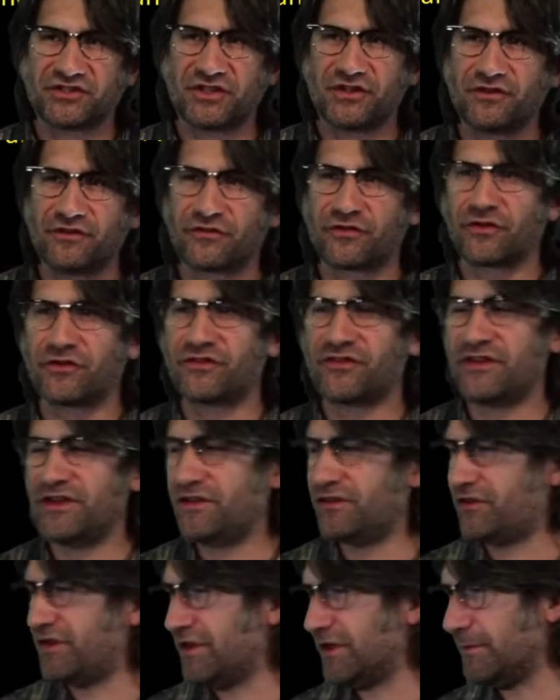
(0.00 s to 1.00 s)
So
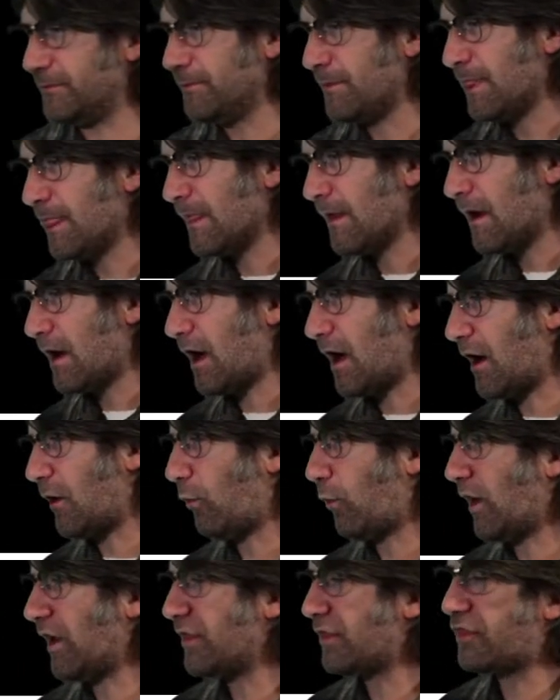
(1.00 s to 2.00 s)
cesium
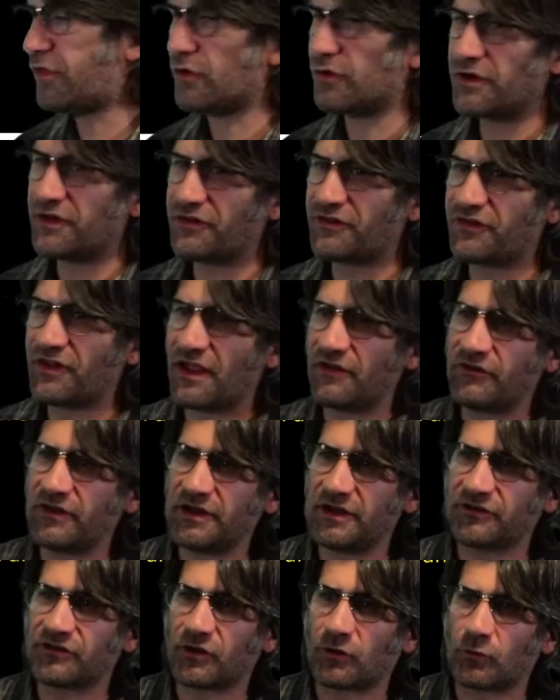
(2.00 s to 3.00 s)
137
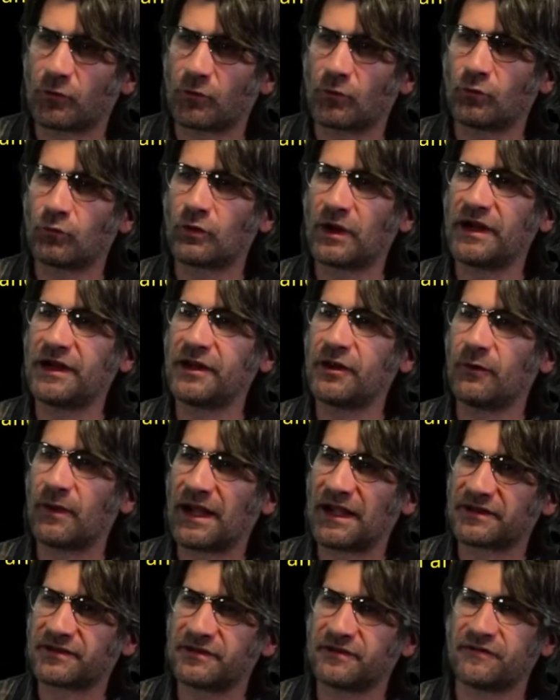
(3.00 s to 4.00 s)
is a
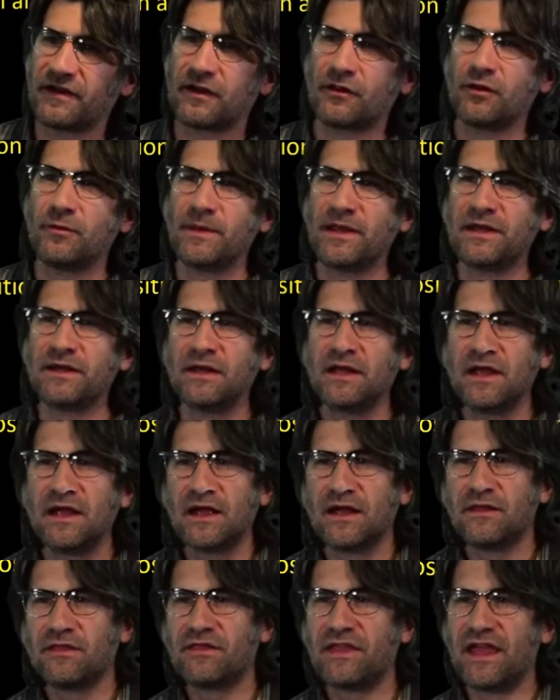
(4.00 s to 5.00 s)
radioactive element
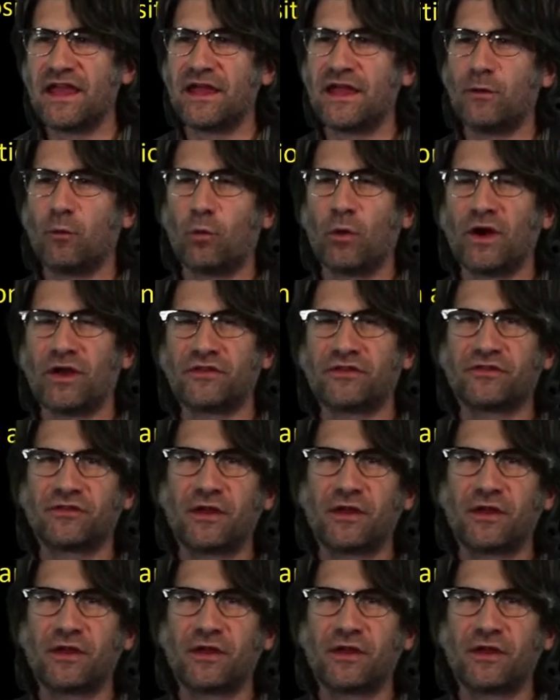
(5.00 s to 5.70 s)
that was